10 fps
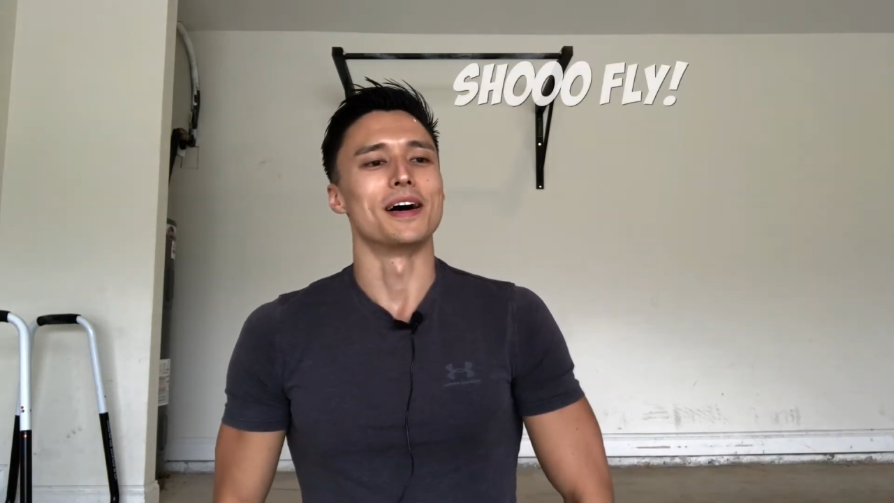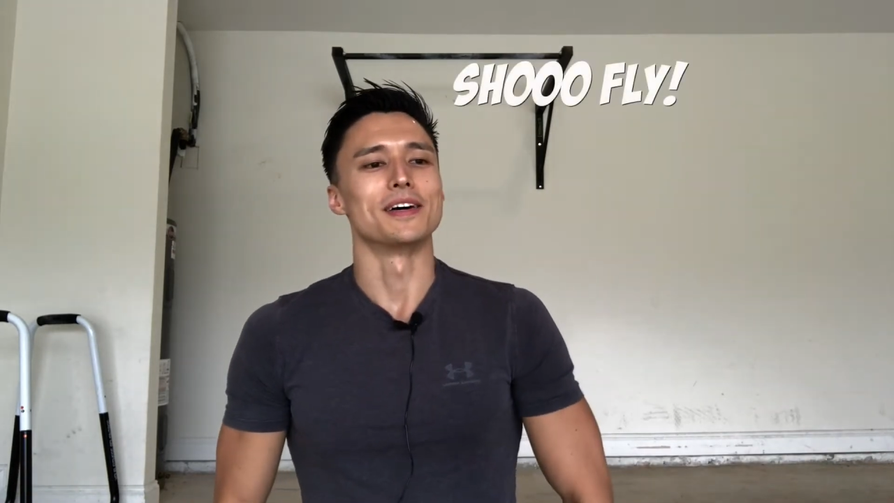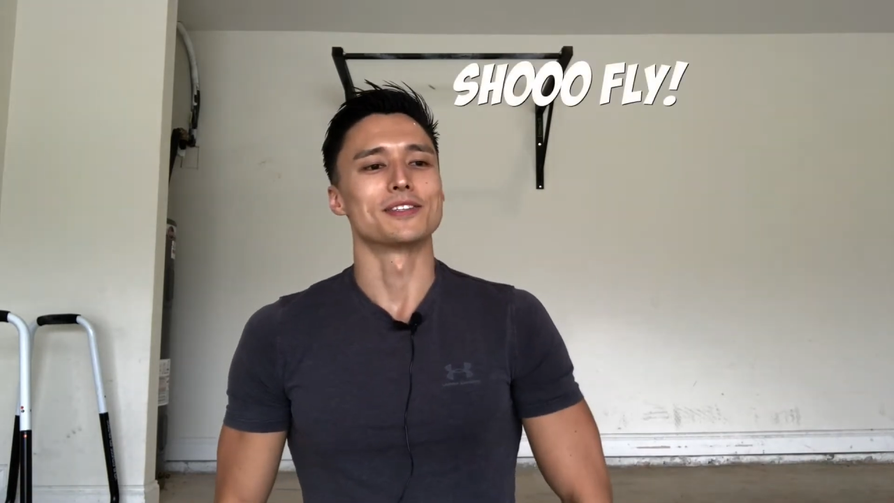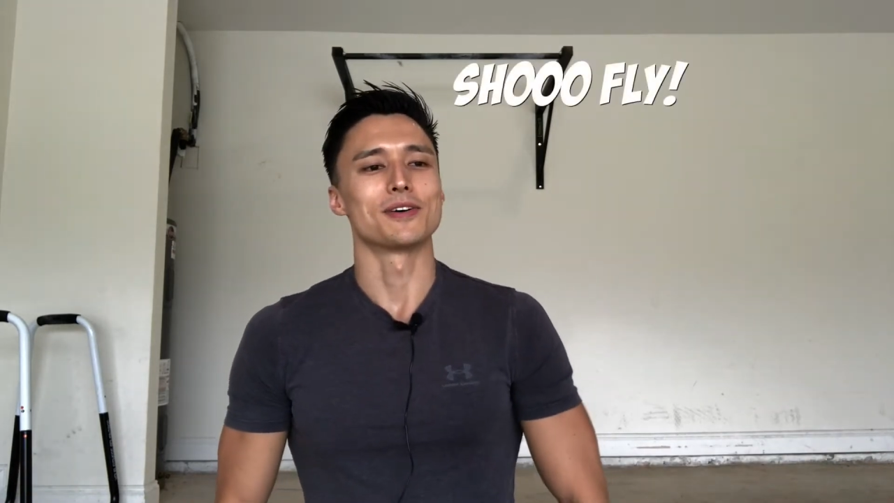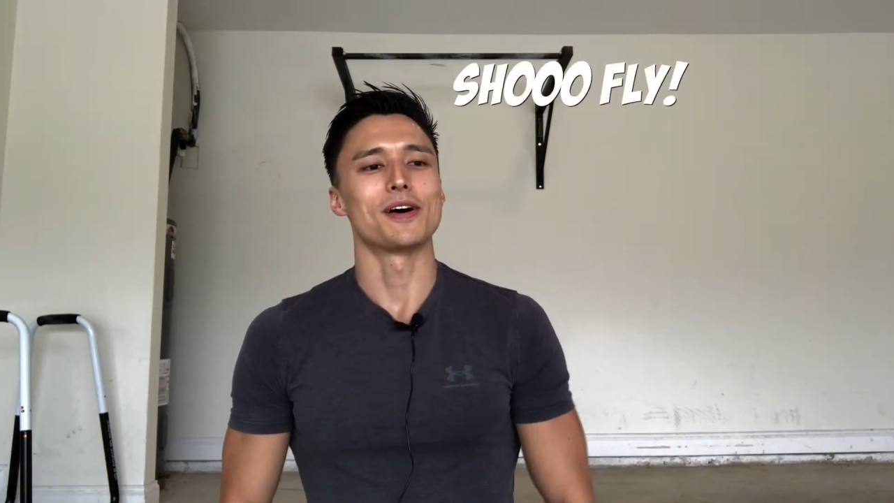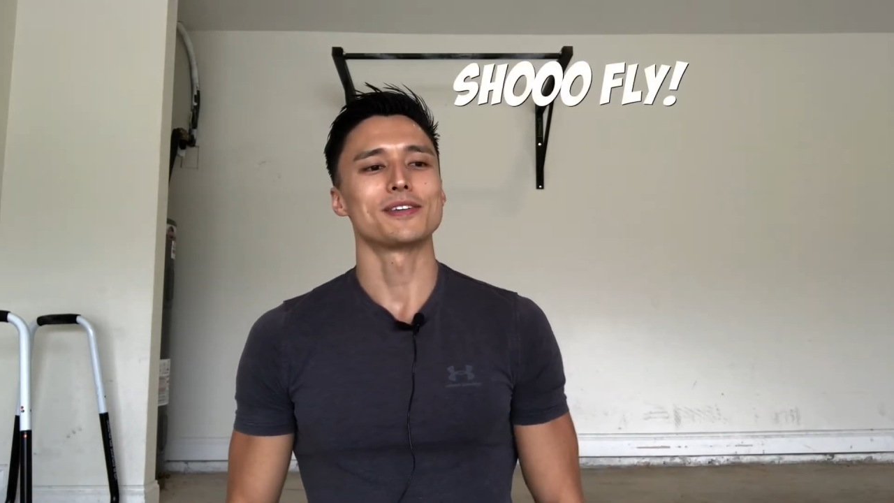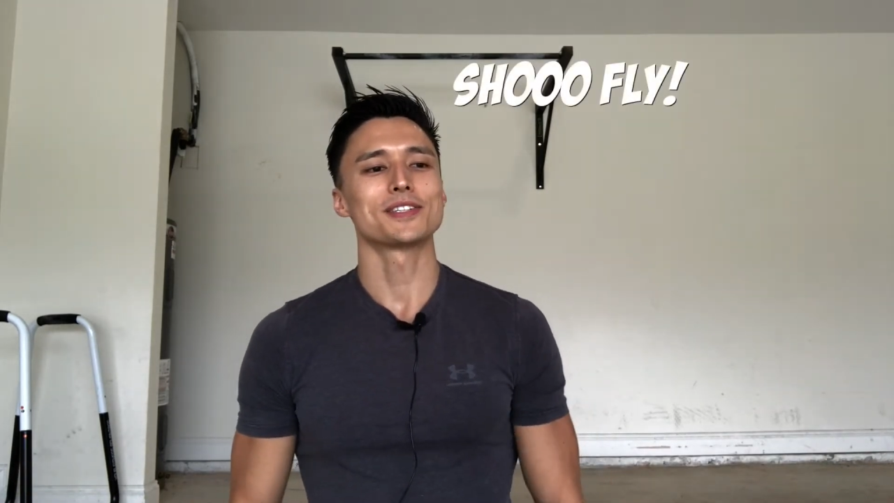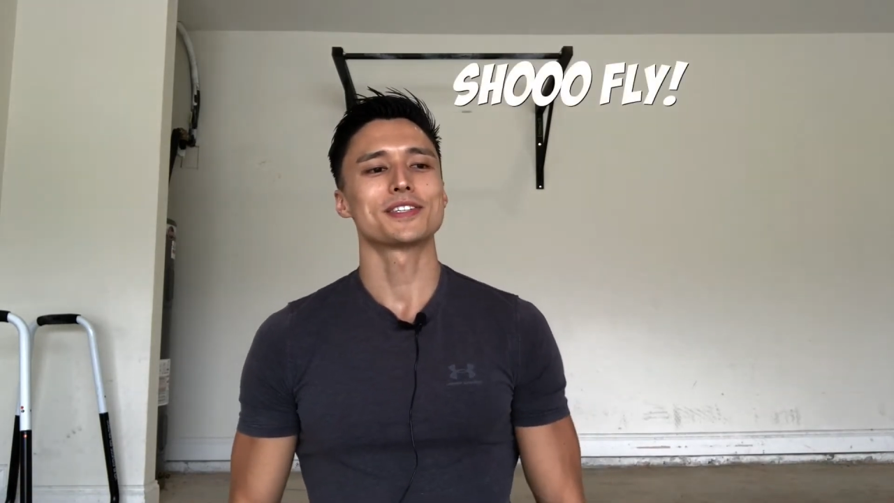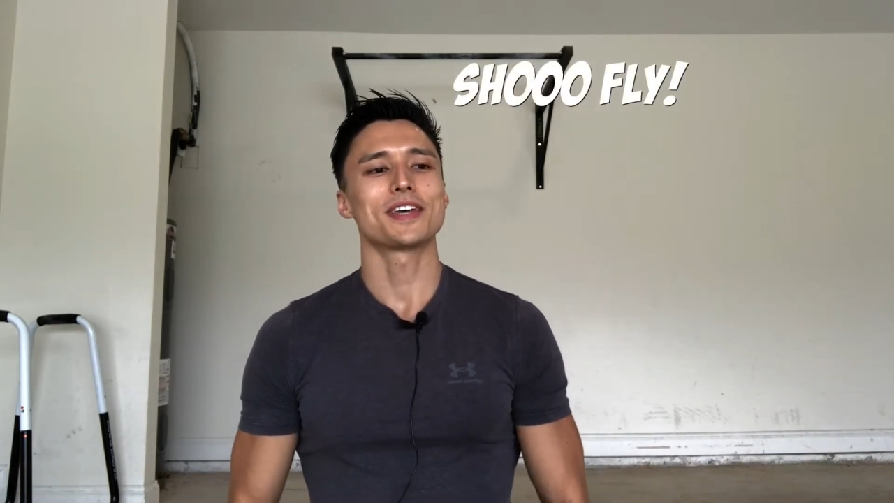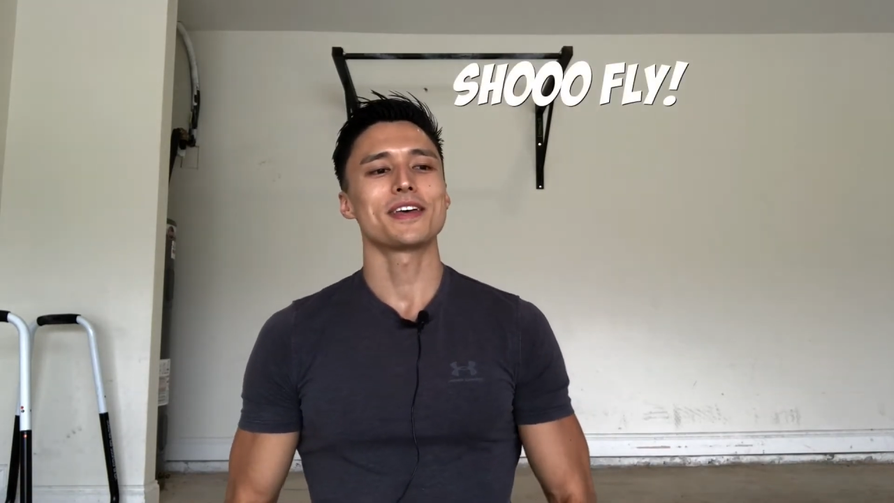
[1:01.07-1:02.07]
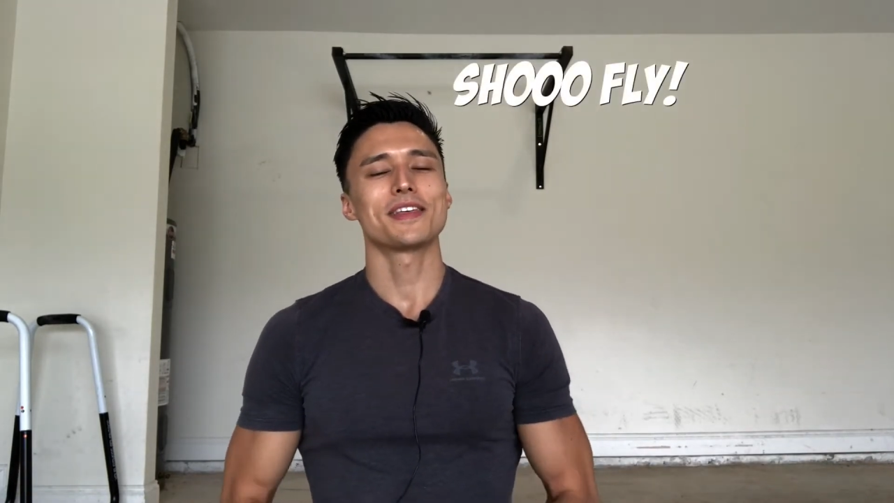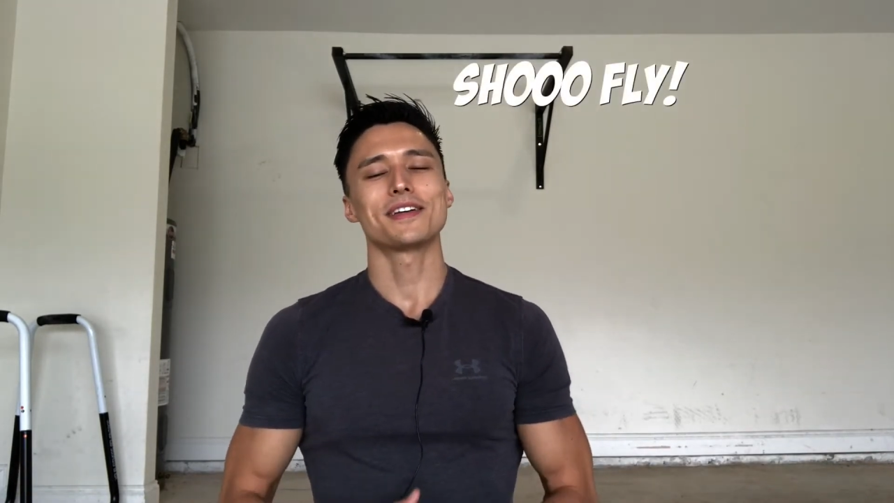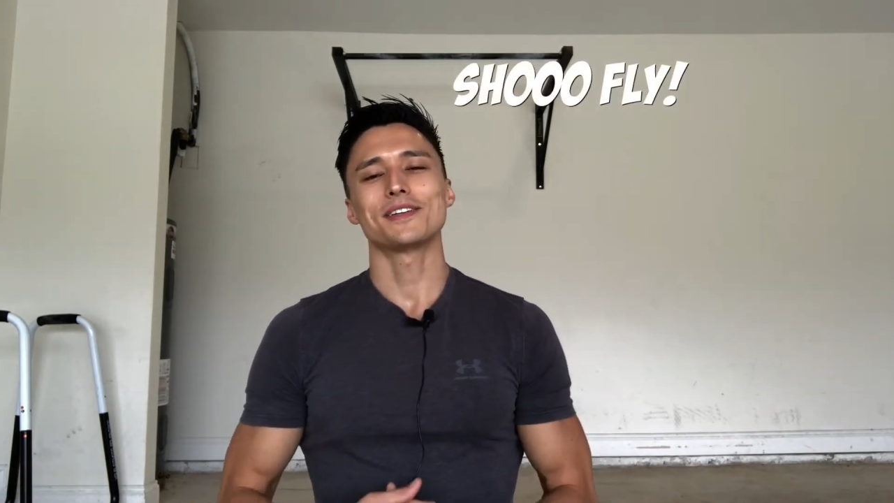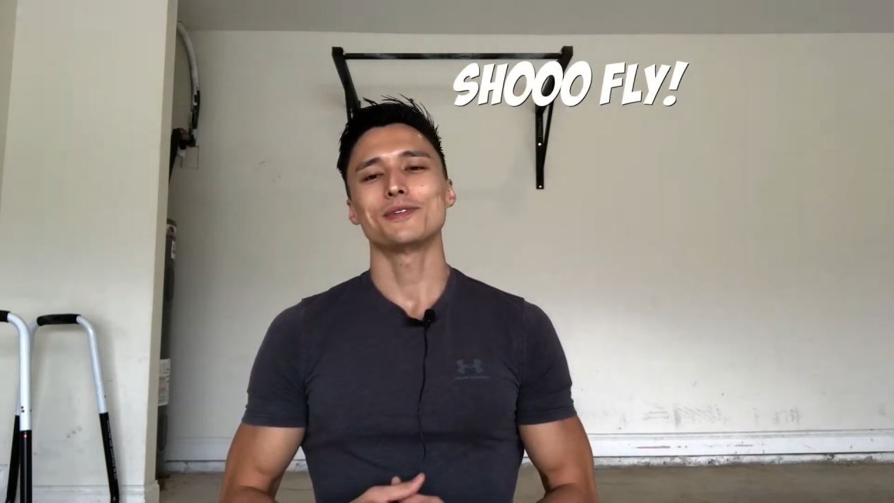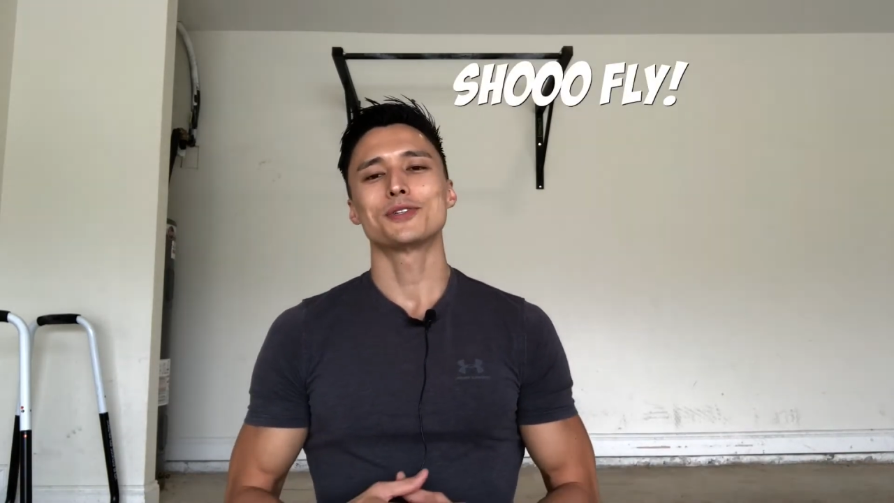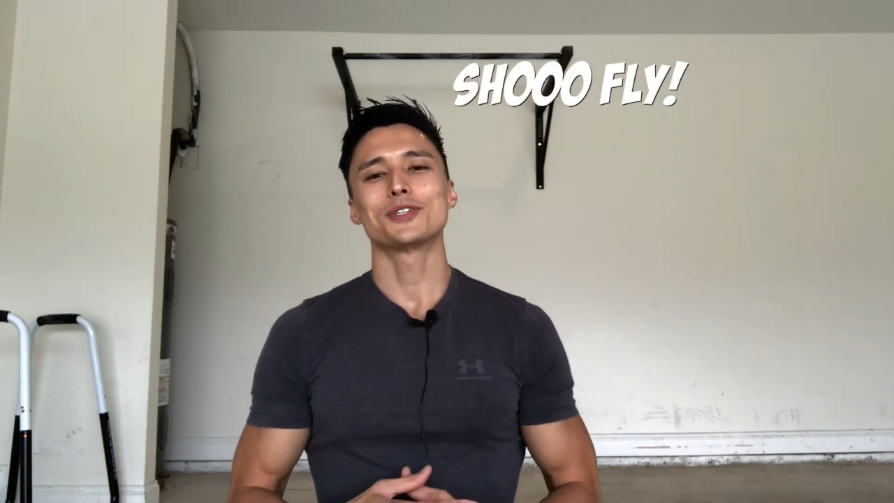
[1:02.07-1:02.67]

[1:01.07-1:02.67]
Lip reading: So I'll just say that you should